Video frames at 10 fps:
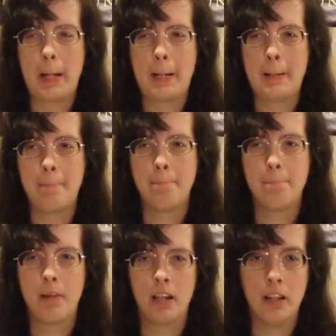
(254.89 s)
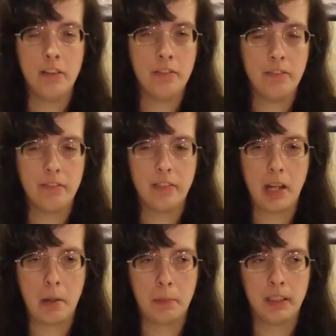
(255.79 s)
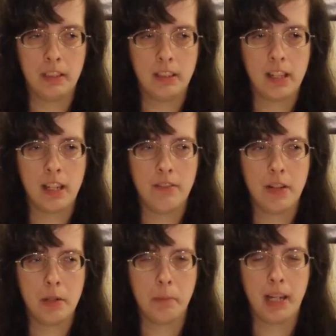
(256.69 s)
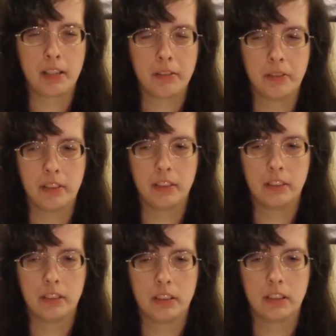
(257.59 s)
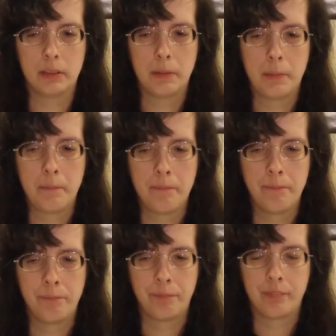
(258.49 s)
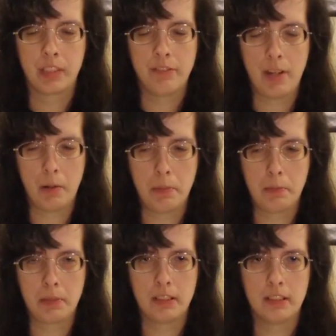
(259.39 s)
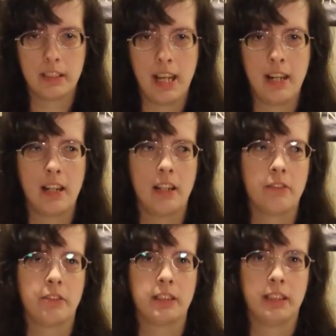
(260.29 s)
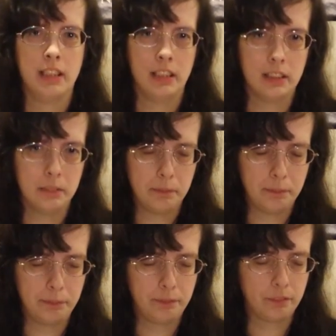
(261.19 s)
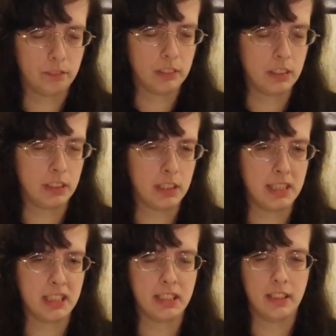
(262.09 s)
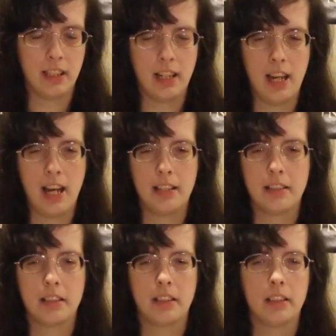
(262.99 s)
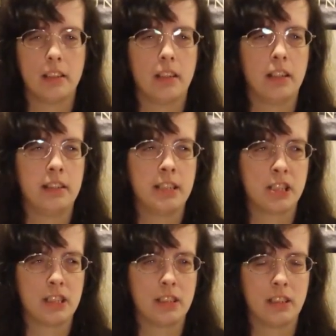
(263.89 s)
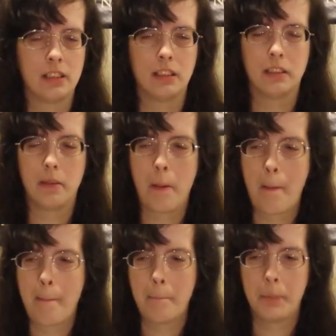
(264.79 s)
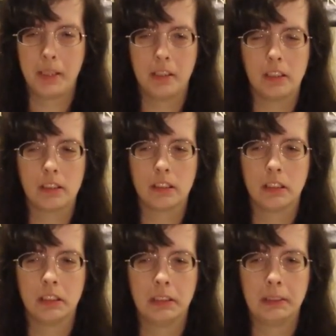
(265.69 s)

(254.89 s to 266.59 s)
Um, I love Emma, and I love all the Blackthorns family members, and I love Christina. She's a nice uh, add to the addition to the books.